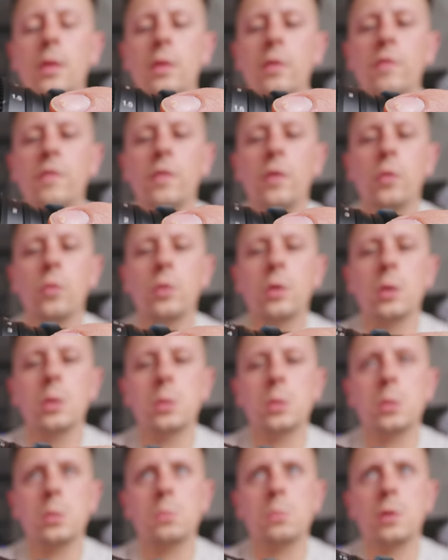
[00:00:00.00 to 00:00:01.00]

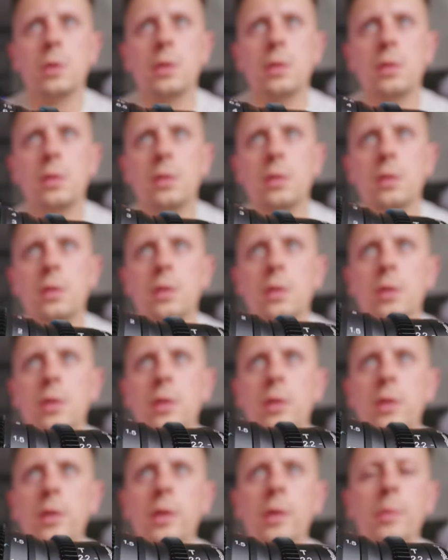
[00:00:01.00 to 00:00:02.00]
focus as well,
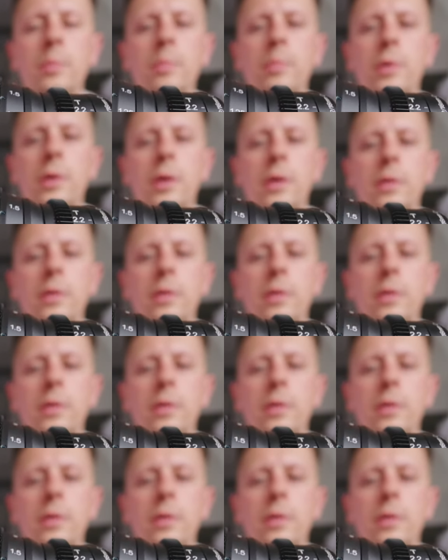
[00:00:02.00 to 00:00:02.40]
but